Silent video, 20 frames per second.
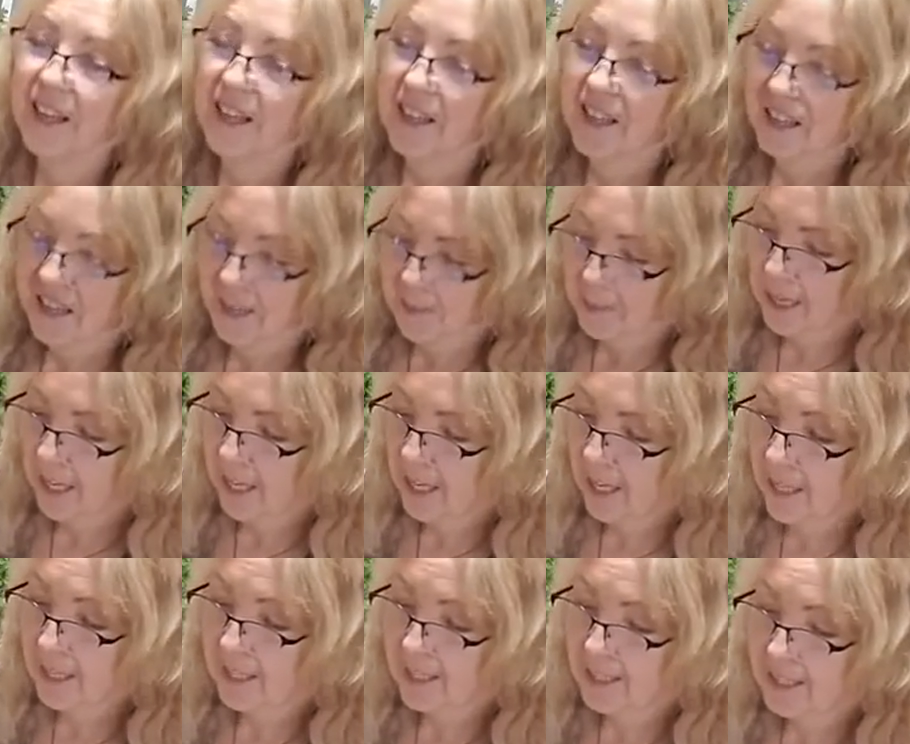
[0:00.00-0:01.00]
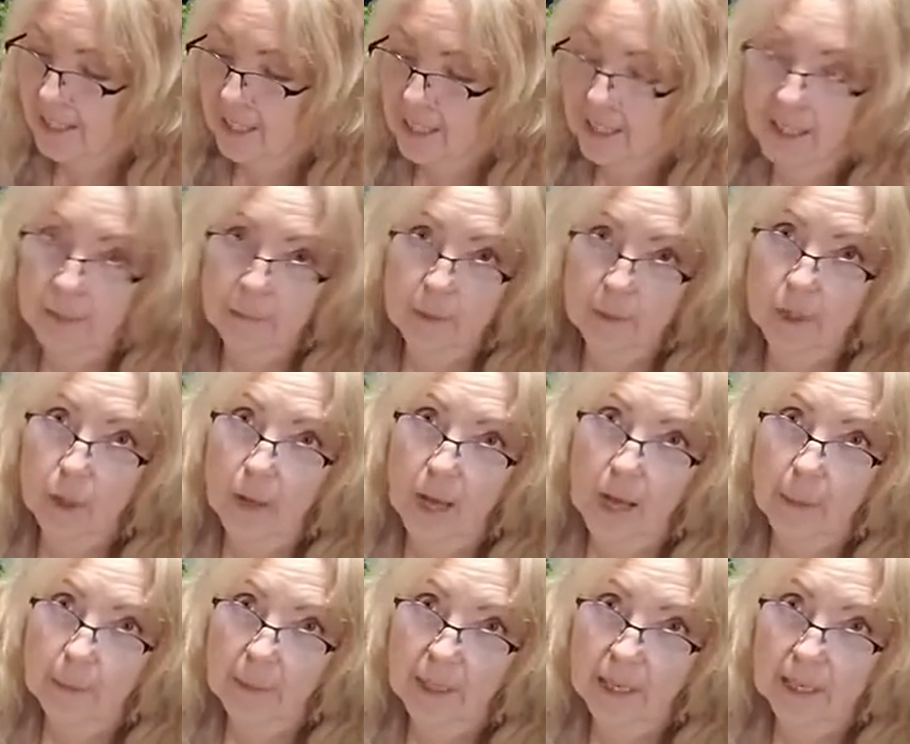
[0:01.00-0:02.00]
that I make and I sell, and I'm so
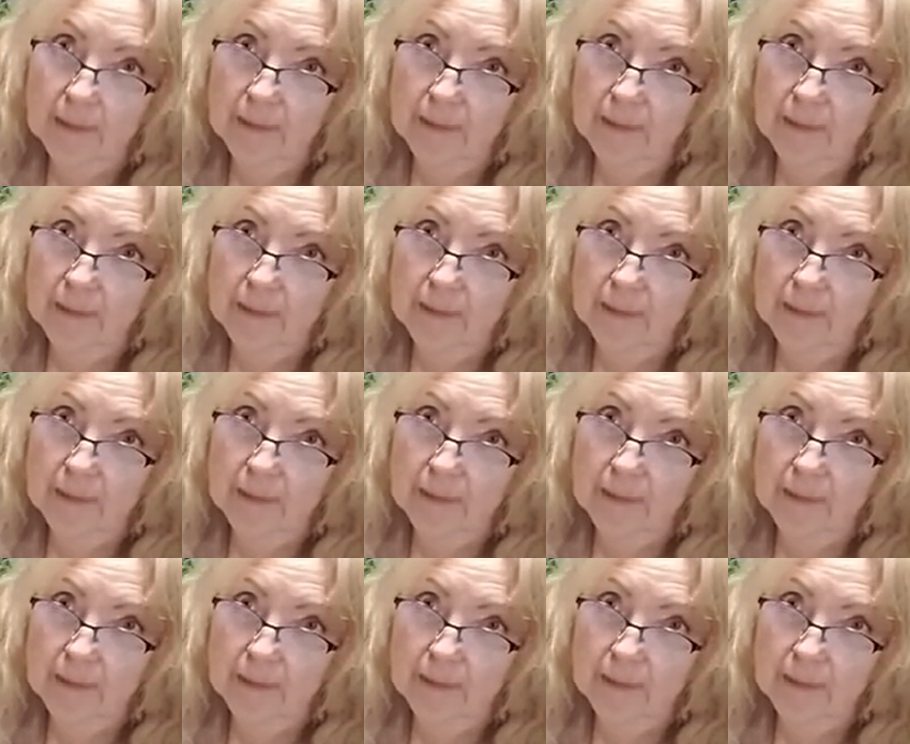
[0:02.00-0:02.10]
happy.